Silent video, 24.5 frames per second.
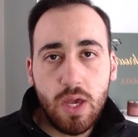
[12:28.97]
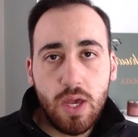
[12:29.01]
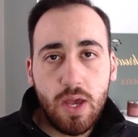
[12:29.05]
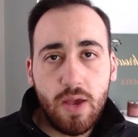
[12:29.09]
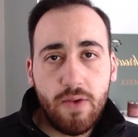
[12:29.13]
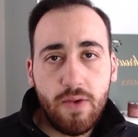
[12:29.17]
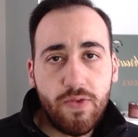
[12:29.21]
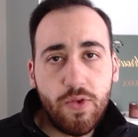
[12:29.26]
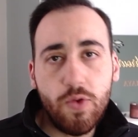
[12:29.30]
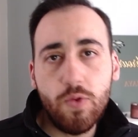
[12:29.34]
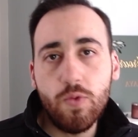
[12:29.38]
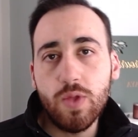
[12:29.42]

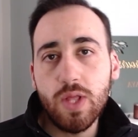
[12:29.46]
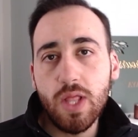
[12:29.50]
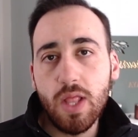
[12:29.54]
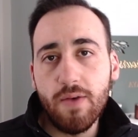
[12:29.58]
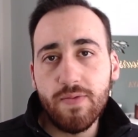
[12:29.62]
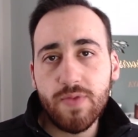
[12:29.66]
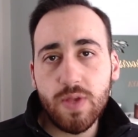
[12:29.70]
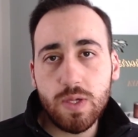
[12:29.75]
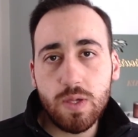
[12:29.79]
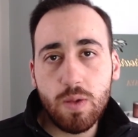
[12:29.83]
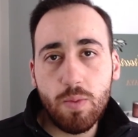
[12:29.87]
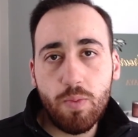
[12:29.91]
If you would love
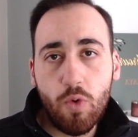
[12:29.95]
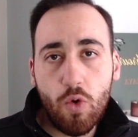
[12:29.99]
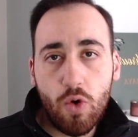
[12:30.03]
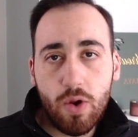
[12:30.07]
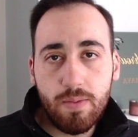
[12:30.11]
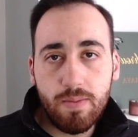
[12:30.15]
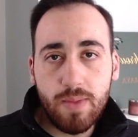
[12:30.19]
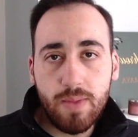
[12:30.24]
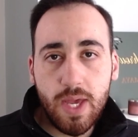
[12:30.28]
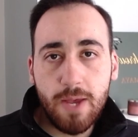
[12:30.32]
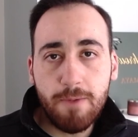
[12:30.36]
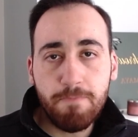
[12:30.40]
to
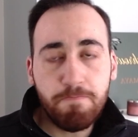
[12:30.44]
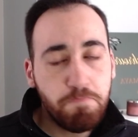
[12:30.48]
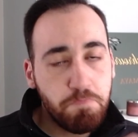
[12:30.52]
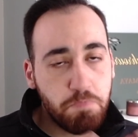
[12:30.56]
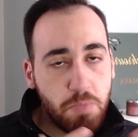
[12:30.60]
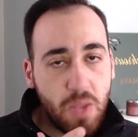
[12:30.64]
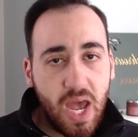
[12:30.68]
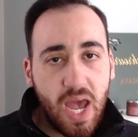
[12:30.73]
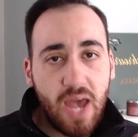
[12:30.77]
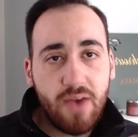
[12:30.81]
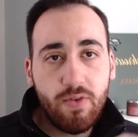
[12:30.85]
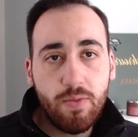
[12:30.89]
support me,
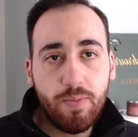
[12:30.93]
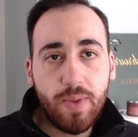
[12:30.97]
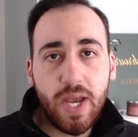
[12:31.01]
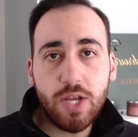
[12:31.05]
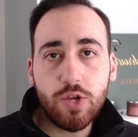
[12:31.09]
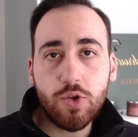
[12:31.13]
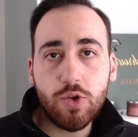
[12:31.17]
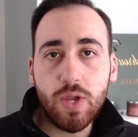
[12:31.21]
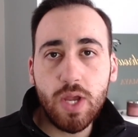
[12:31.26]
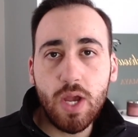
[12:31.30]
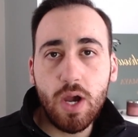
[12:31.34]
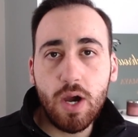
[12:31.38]
I have a
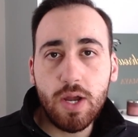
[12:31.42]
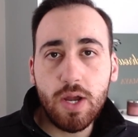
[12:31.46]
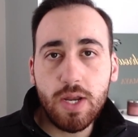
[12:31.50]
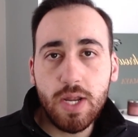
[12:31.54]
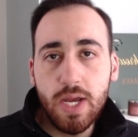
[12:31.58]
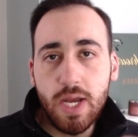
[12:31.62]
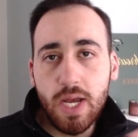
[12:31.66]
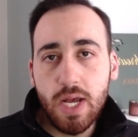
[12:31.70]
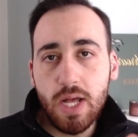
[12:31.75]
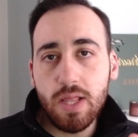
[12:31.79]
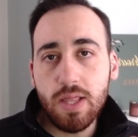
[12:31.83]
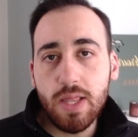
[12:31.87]
Patreon,
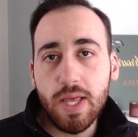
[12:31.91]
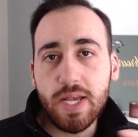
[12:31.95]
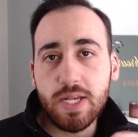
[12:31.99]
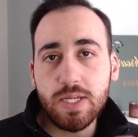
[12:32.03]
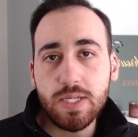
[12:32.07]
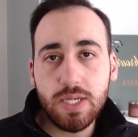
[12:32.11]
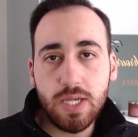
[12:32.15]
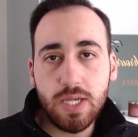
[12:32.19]
links